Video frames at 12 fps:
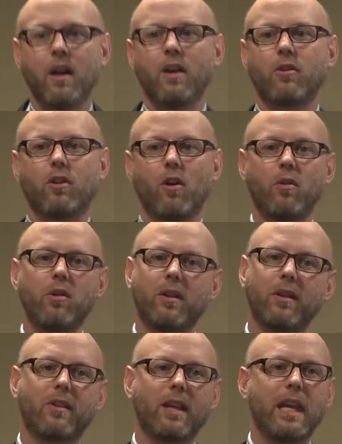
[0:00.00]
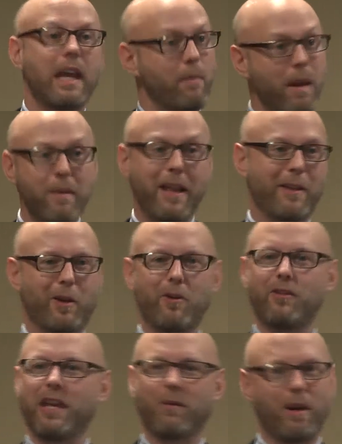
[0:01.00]
So you can see, and maybe that's a
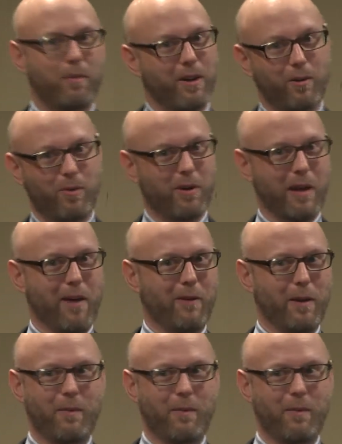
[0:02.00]
good thing, right? Because we don't have any